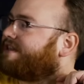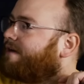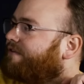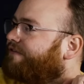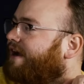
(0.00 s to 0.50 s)
yeah.
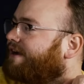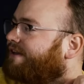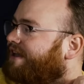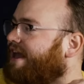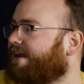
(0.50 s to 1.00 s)
that we're
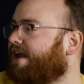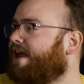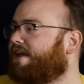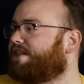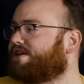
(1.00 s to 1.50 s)
finally getting.
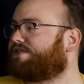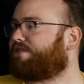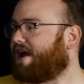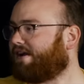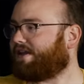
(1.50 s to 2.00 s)
There's
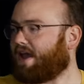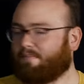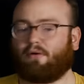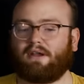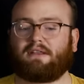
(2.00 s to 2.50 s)
finally a
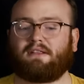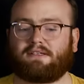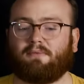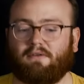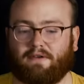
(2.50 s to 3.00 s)
point in
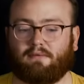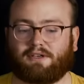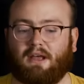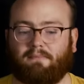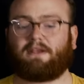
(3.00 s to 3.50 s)
this movie where
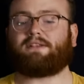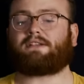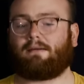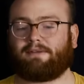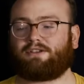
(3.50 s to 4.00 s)
something is
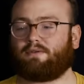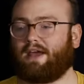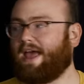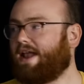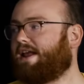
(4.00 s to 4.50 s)
coming to a
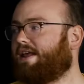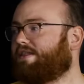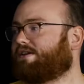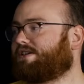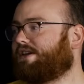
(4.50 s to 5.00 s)
head and
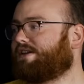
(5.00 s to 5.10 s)
there's an